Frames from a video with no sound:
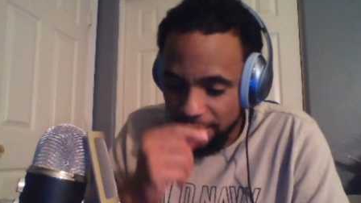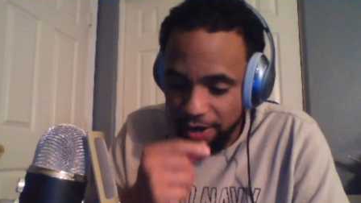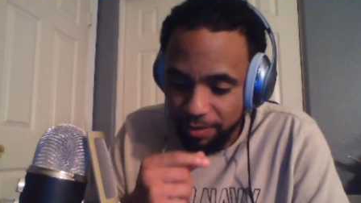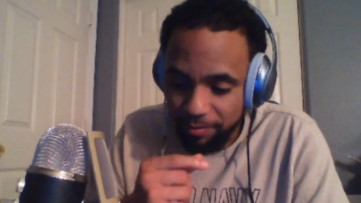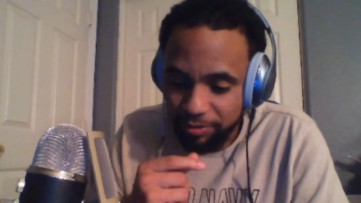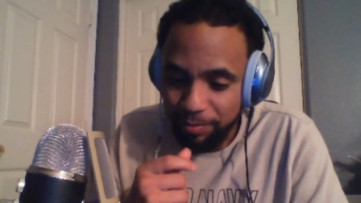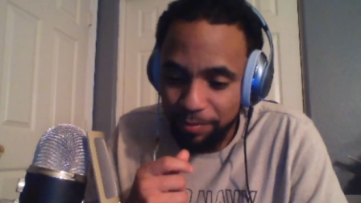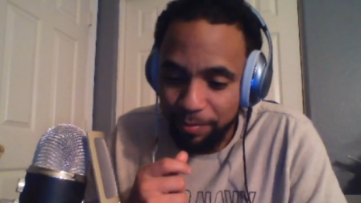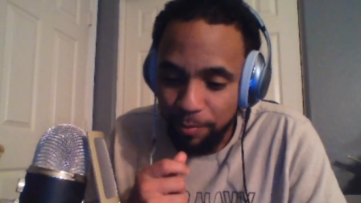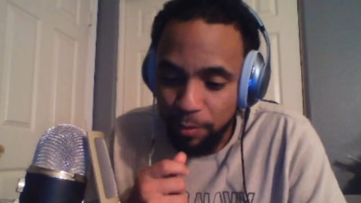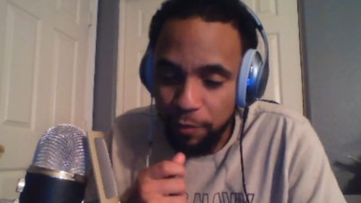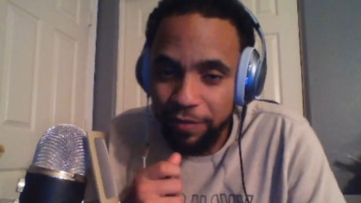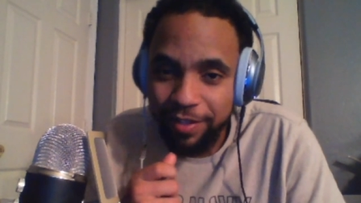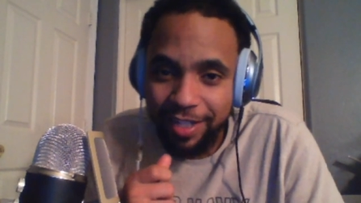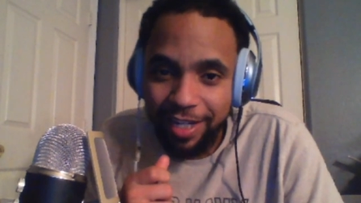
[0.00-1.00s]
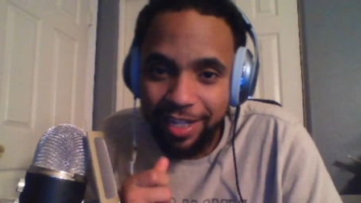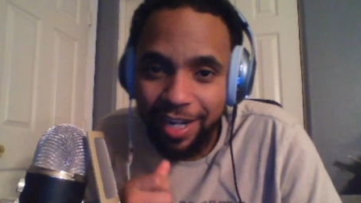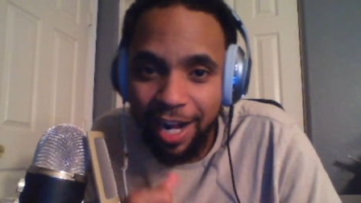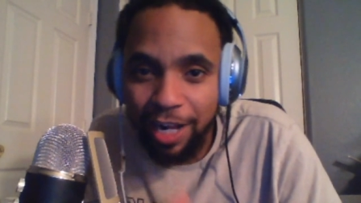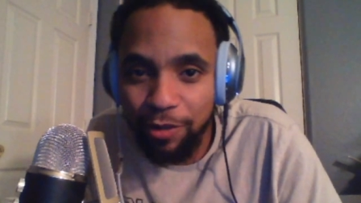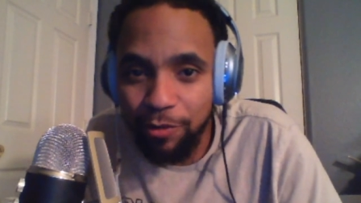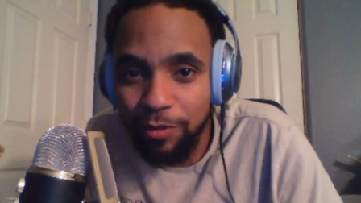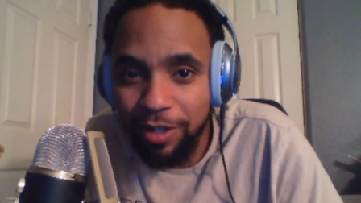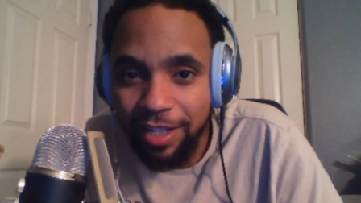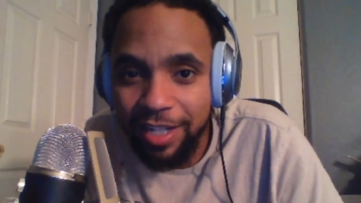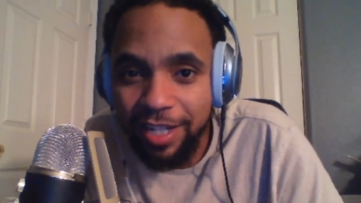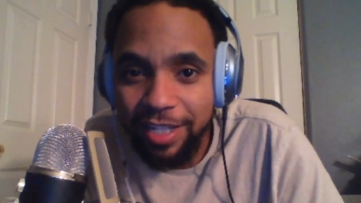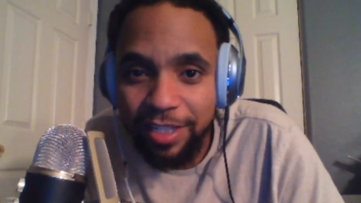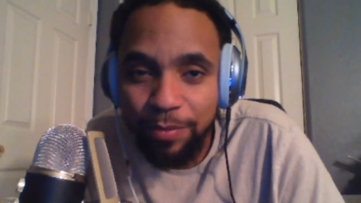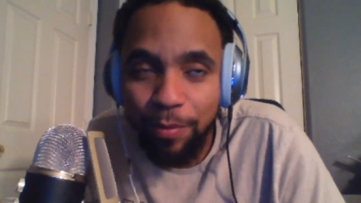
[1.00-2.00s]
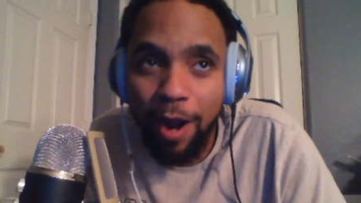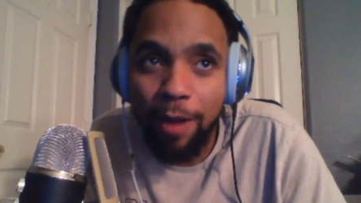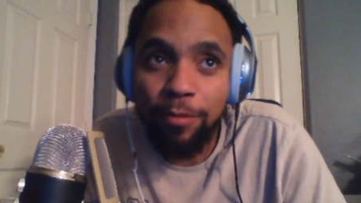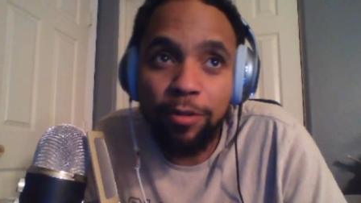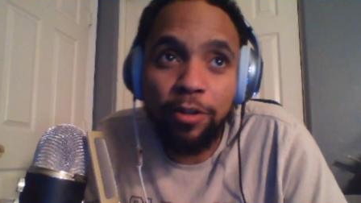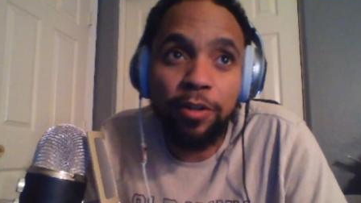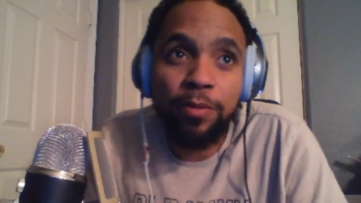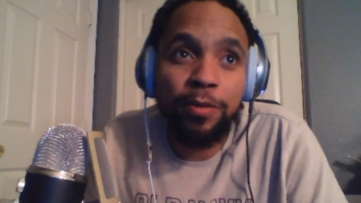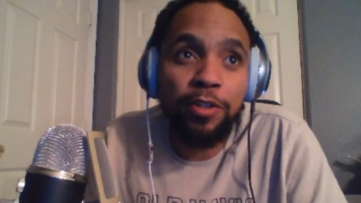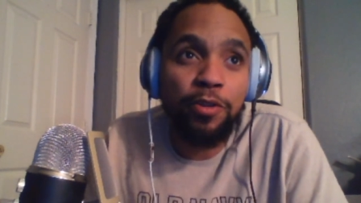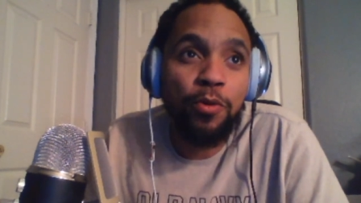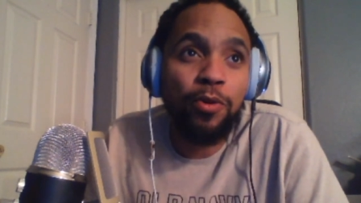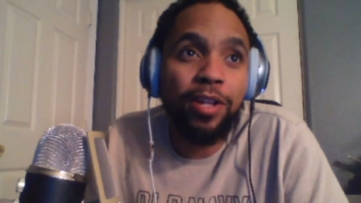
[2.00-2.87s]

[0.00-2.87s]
Some movies that I got on the list, probably going to be doing